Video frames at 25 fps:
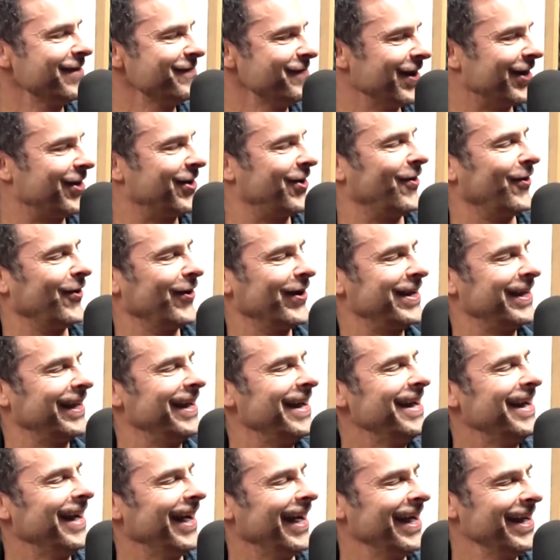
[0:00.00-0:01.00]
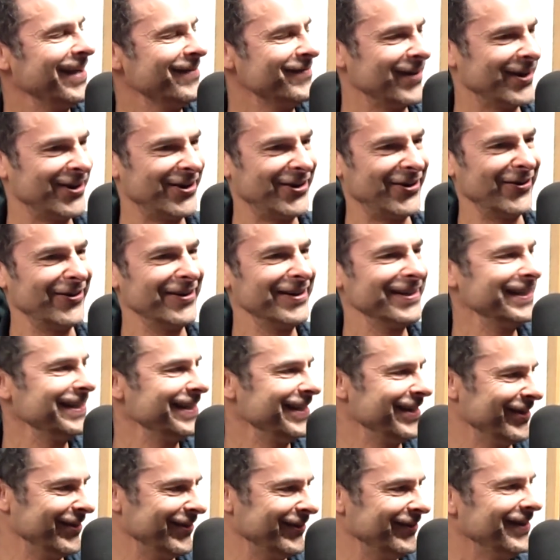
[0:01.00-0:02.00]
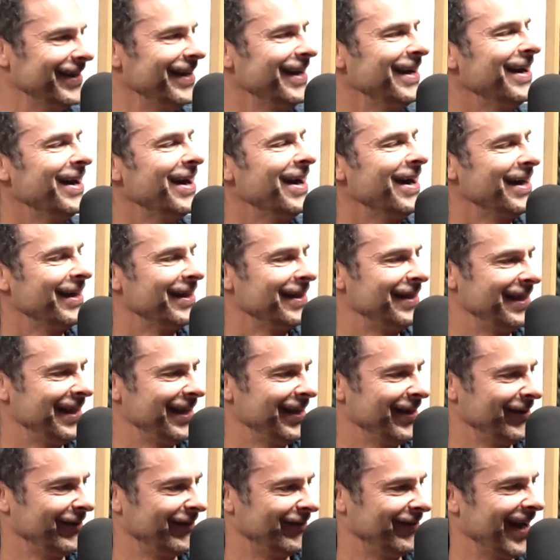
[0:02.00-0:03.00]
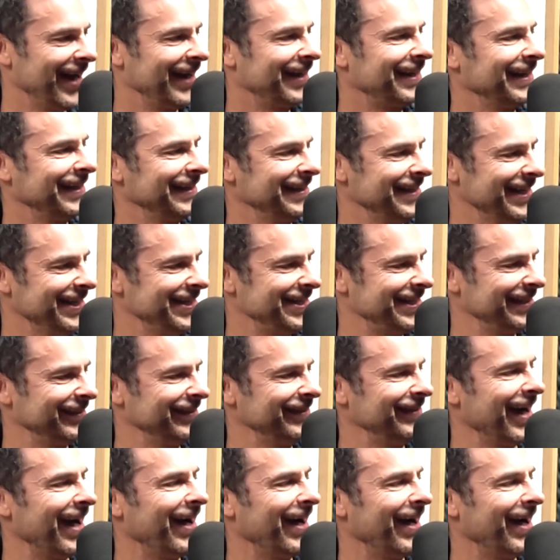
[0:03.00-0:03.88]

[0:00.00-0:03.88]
I am according you the recognition